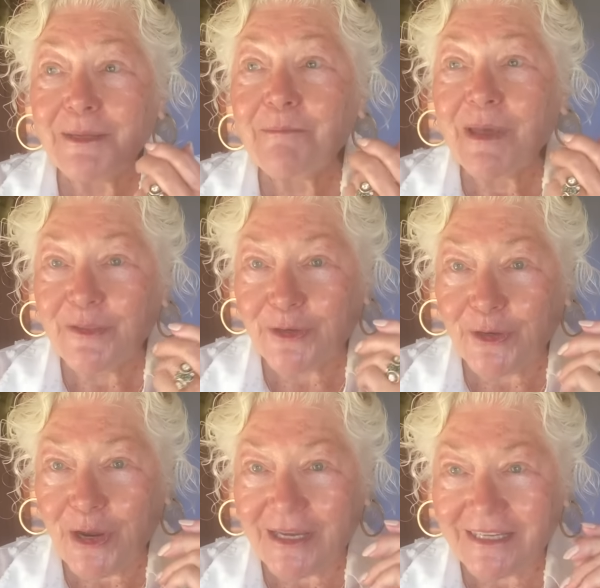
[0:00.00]
mother
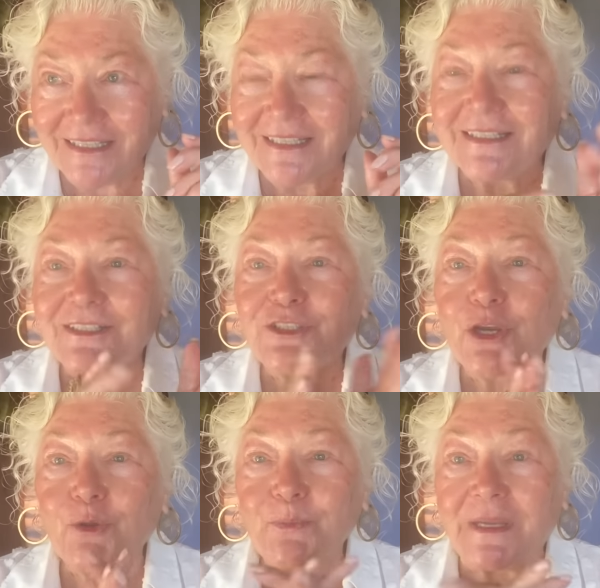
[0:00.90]

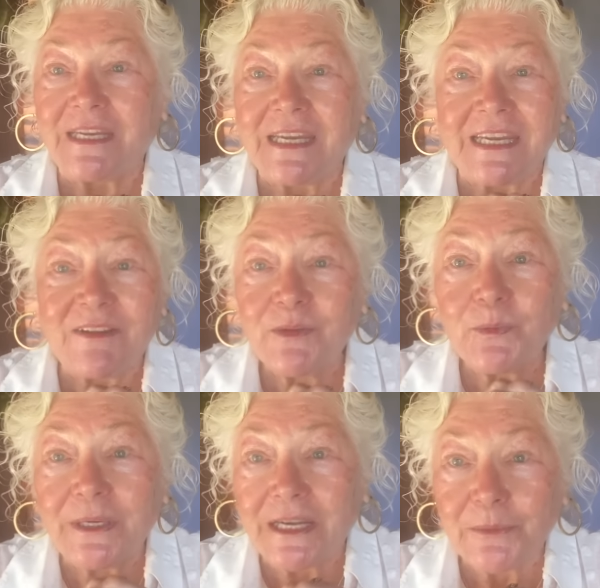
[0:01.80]
showed me, even
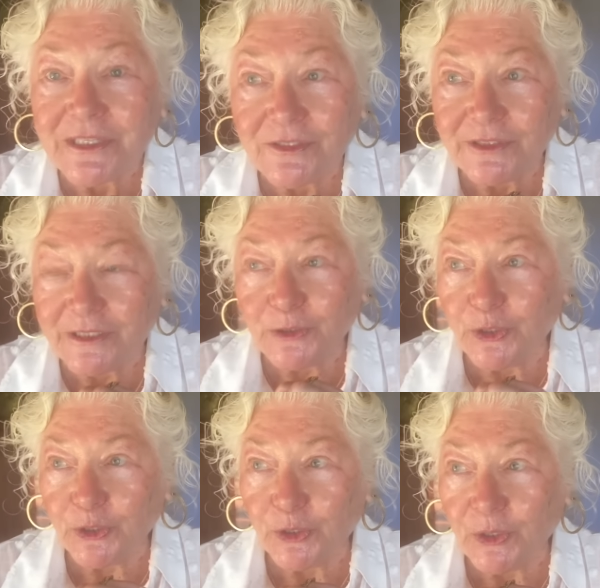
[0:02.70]
when I was a little
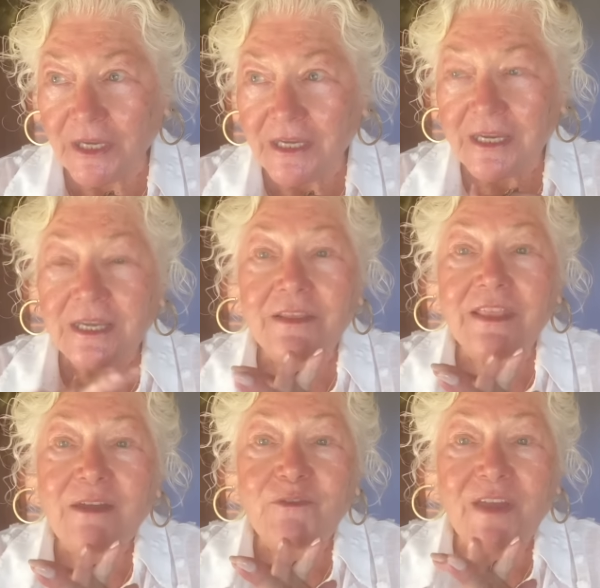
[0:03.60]
girl,
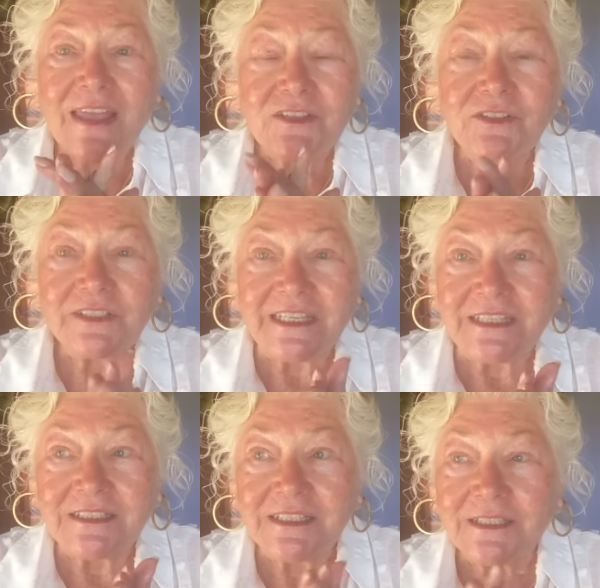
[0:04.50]
that
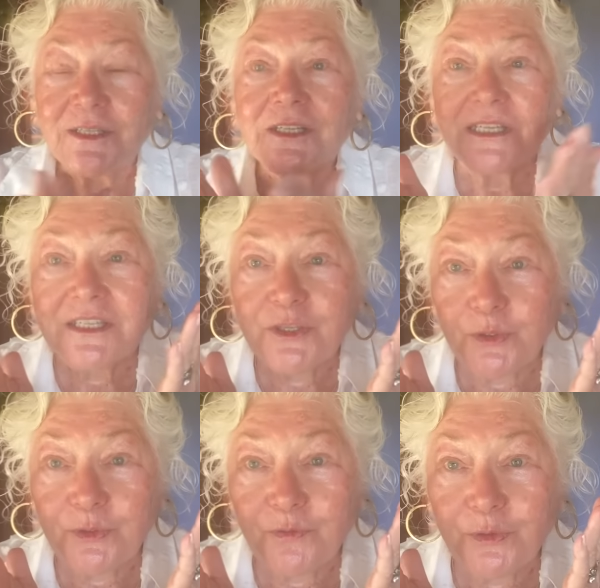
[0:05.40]
Vaseline is
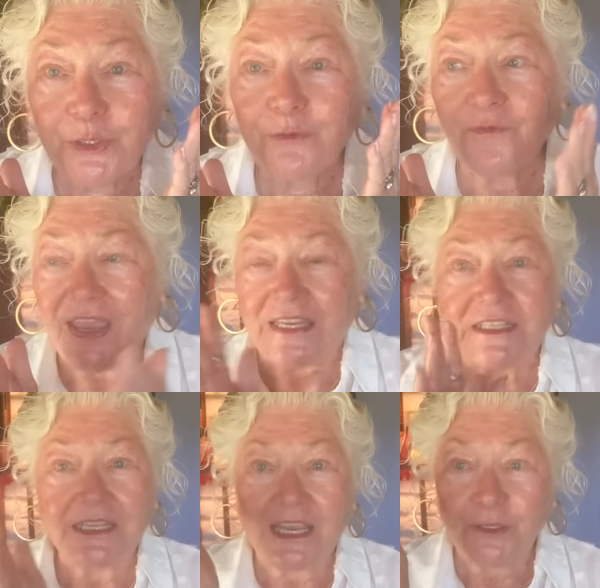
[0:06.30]
good for your
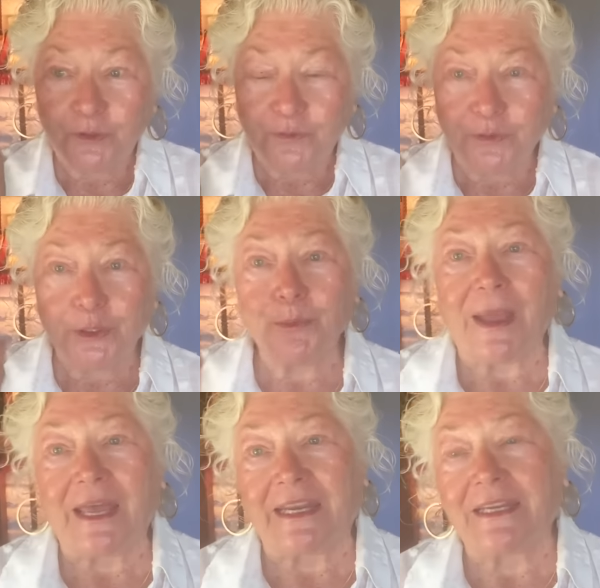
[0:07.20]
face and good for your
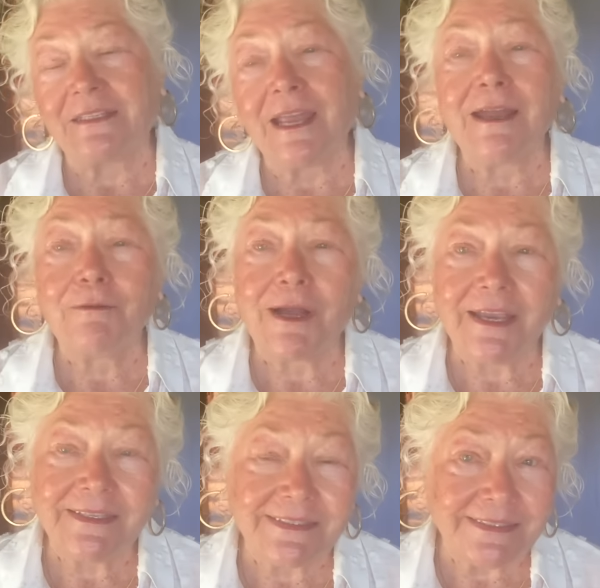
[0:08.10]
body. Now,
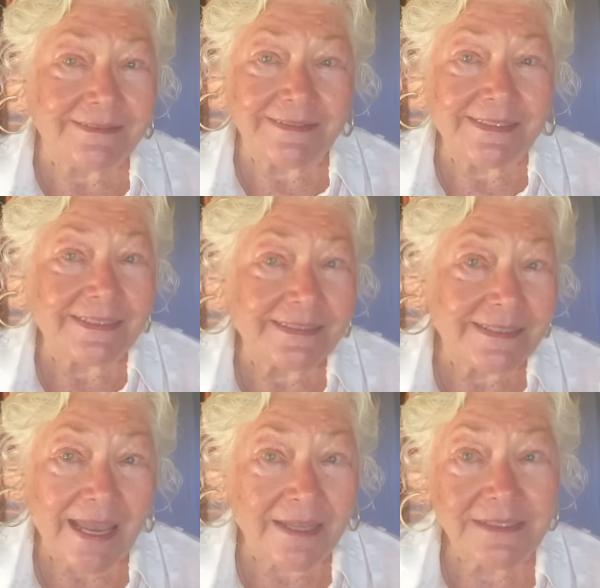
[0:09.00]
I
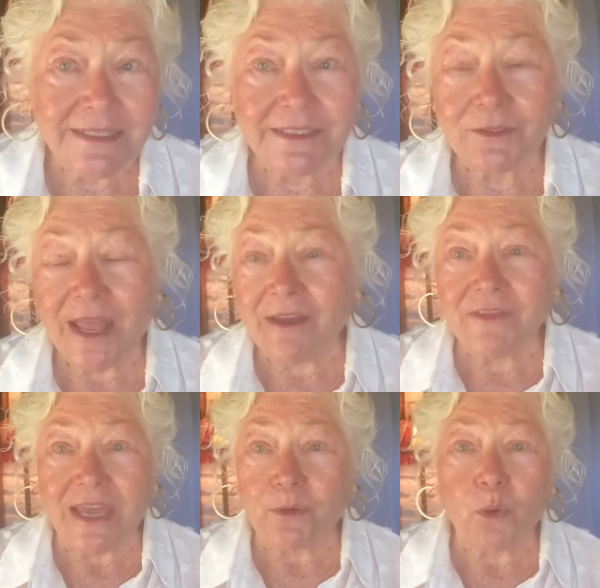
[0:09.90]
did and still have
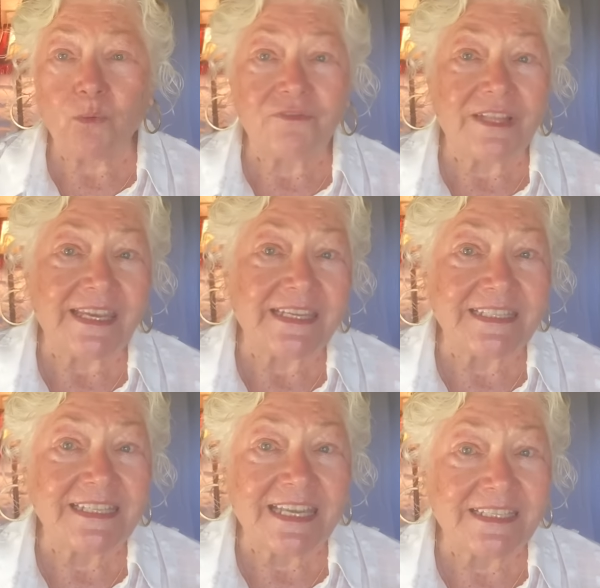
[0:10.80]
that old flaky
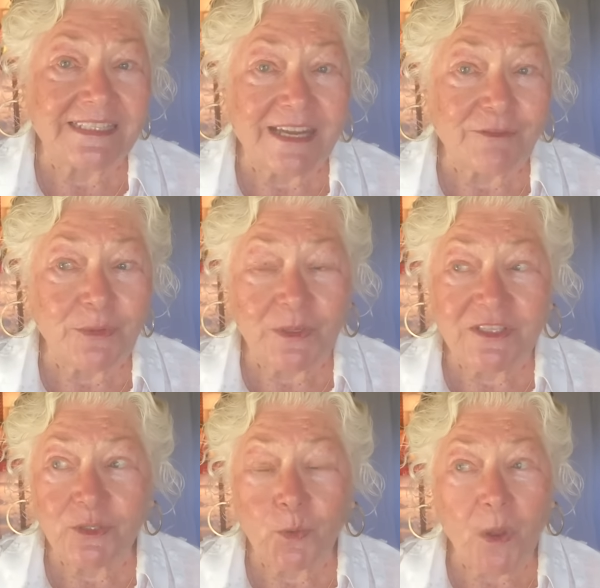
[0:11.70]
skin every
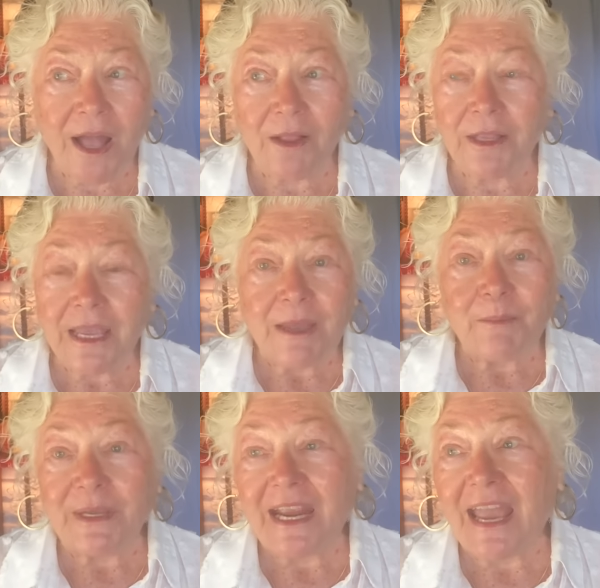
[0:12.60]
once in a while,
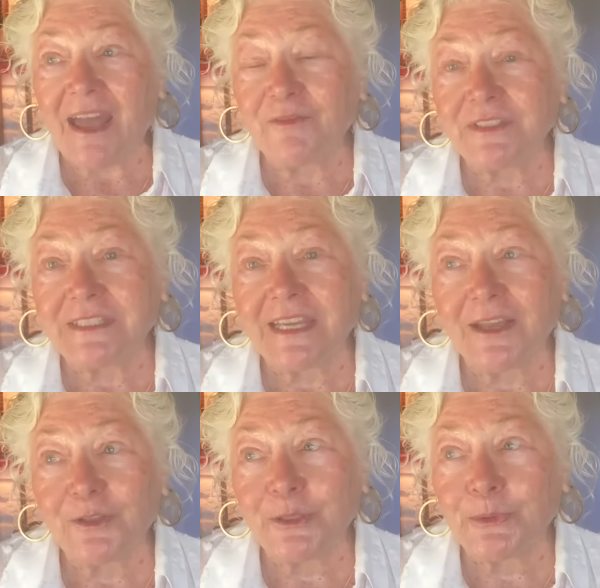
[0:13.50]
but I have to
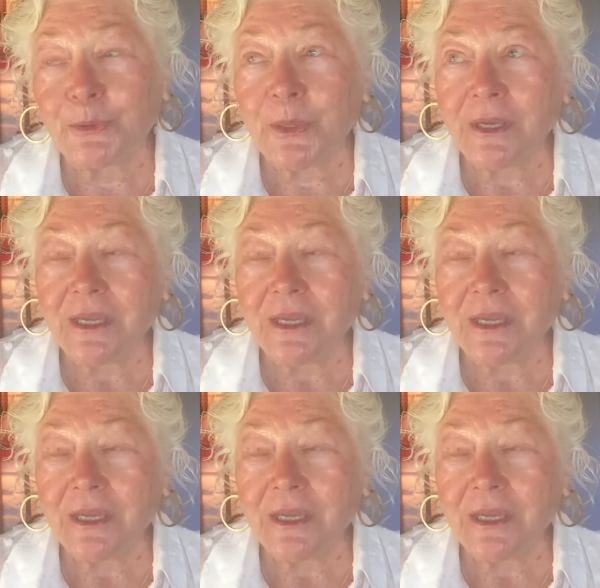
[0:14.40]
tell you,